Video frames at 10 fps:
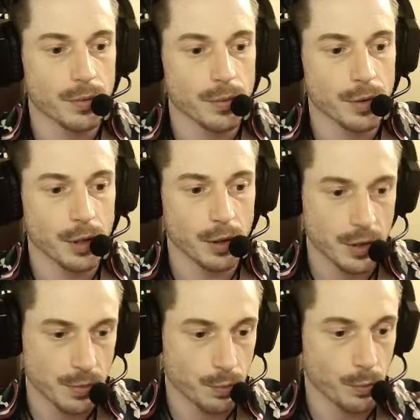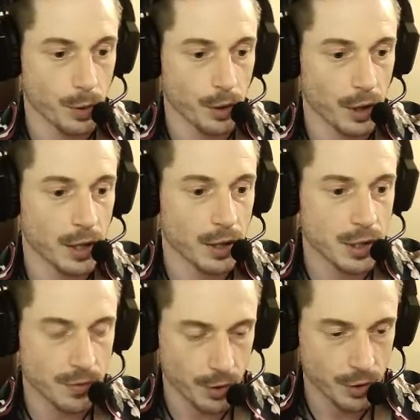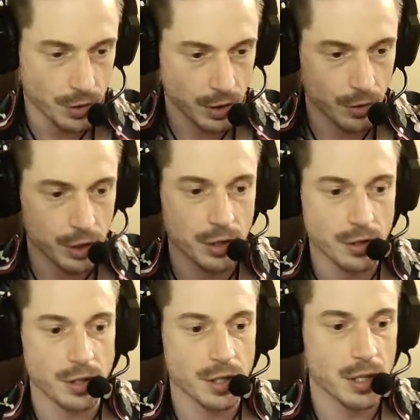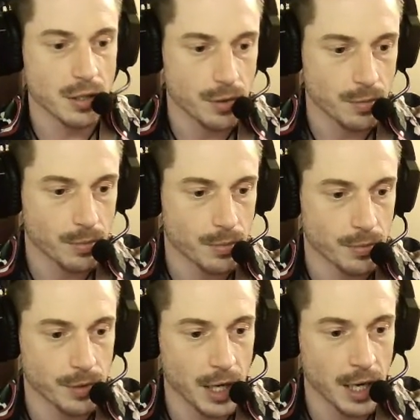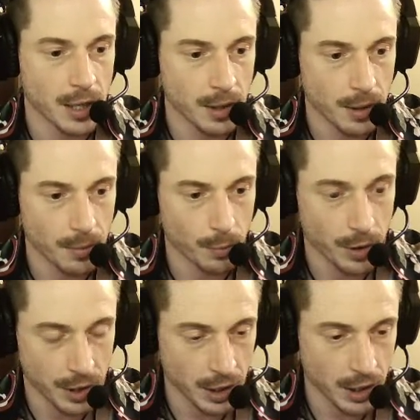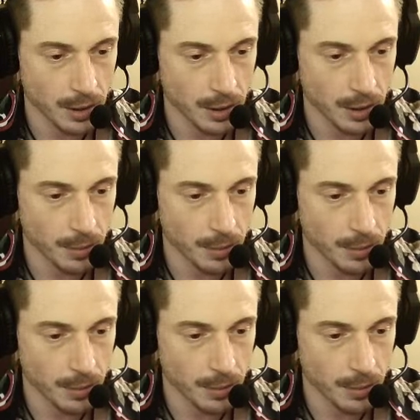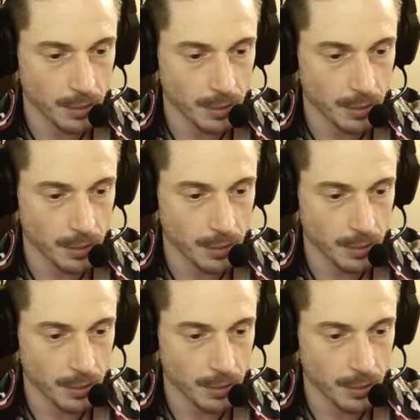you know, because we're in this first iteration of the CS loop. Then within it, bam, we hit that accept